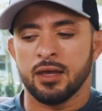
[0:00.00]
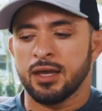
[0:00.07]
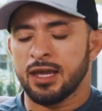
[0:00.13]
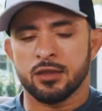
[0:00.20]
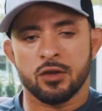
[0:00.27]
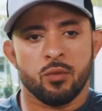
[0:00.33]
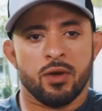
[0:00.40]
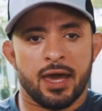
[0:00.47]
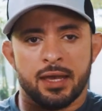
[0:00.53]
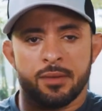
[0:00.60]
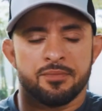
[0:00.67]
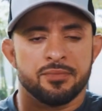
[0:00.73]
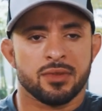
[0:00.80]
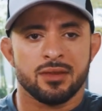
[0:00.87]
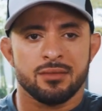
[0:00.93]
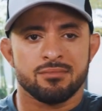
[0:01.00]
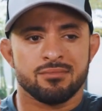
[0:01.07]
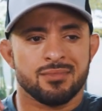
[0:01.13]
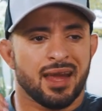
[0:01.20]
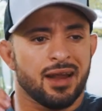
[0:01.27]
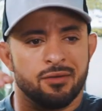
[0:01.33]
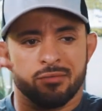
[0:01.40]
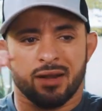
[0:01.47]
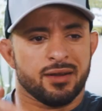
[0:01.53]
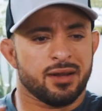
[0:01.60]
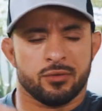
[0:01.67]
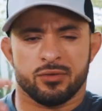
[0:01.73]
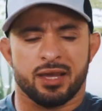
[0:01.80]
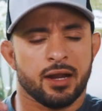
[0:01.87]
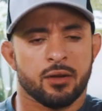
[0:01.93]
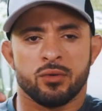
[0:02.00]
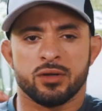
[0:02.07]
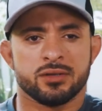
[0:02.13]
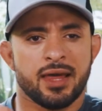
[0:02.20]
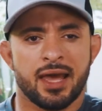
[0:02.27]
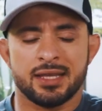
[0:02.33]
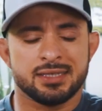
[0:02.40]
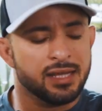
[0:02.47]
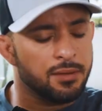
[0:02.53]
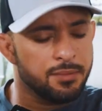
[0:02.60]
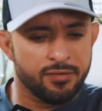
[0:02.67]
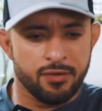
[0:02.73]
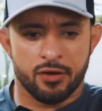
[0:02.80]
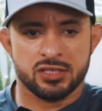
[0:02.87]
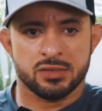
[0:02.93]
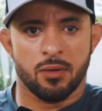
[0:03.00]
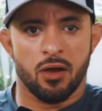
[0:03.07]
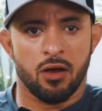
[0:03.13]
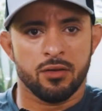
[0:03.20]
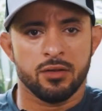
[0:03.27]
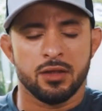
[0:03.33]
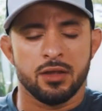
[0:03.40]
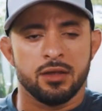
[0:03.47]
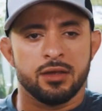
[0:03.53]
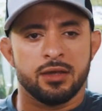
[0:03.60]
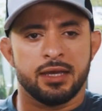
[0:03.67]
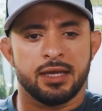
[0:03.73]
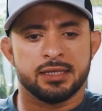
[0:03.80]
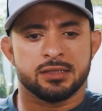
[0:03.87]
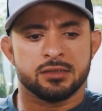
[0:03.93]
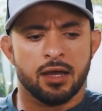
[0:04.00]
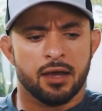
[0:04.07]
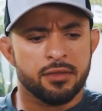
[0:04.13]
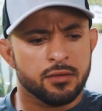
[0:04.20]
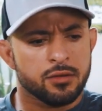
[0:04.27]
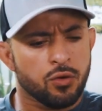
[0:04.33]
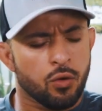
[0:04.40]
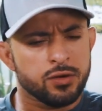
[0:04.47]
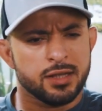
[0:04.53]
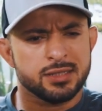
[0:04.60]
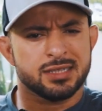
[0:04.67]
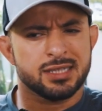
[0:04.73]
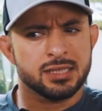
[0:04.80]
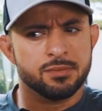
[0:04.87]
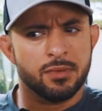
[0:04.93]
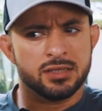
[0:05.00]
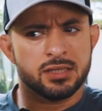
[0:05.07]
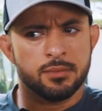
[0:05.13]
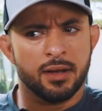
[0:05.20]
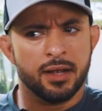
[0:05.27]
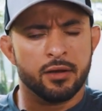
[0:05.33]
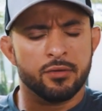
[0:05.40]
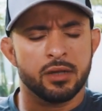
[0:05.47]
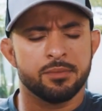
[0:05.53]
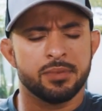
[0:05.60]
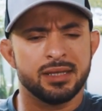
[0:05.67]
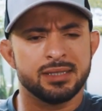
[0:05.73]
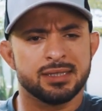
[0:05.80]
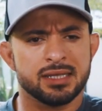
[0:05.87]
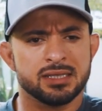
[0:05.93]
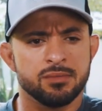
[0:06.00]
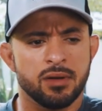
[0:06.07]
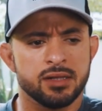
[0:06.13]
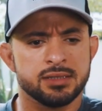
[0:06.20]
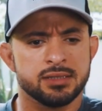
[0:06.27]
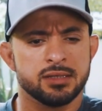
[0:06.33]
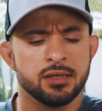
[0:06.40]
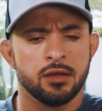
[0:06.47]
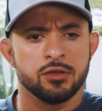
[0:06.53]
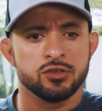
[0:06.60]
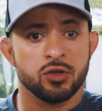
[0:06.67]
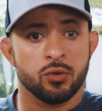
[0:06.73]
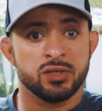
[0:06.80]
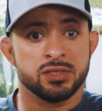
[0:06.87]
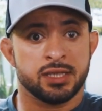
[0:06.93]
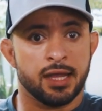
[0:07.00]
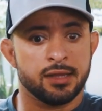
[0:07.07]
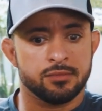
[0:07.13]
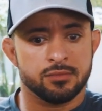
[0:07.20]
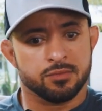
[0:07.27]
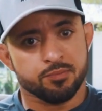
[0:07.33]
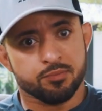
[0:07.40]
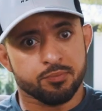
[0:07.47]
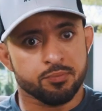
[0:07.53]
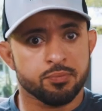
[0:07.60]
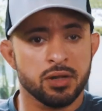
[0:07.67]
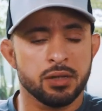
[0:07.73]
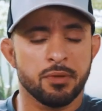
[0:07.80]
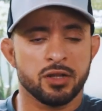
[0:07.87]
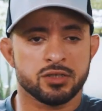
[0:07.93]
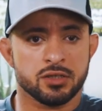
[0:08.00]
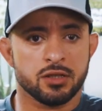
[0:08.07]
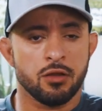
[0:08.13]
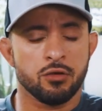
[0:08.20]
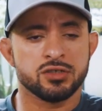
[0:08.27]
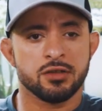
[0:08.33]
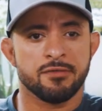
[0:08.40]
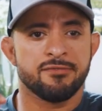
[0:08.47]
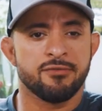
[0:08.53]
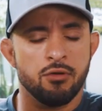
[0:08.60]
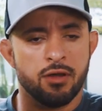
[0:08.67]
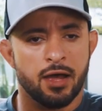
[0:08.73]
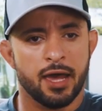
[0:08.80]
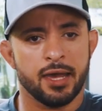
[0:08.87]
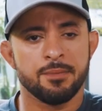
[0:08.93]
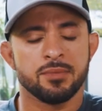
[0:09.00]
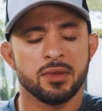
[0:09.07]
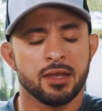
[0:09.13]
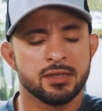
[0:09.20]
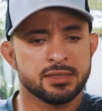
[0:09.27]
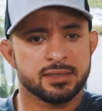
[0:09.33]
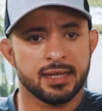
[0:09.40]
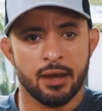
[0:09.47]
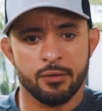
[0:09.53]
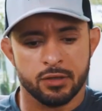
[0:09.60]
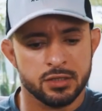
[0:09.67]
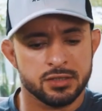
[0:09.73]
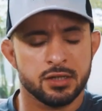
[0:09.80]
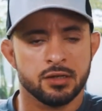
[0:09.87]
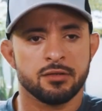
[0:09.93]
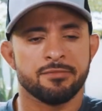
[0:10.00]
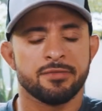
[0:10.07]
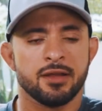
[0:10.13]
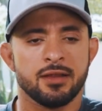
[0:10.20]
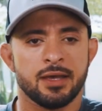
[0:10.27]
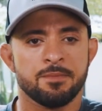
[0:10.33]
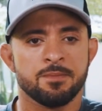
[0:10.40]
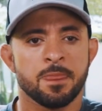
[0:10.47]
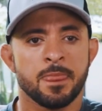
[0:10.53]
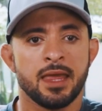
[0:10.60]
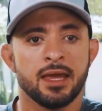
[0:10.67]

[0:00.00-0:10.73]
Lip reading: Either way, I don't care what that, he's going to be very small. He's going on 6 months. He might already be 6 months, so he's getting pretty much close to full height. He's now going to start to fill in.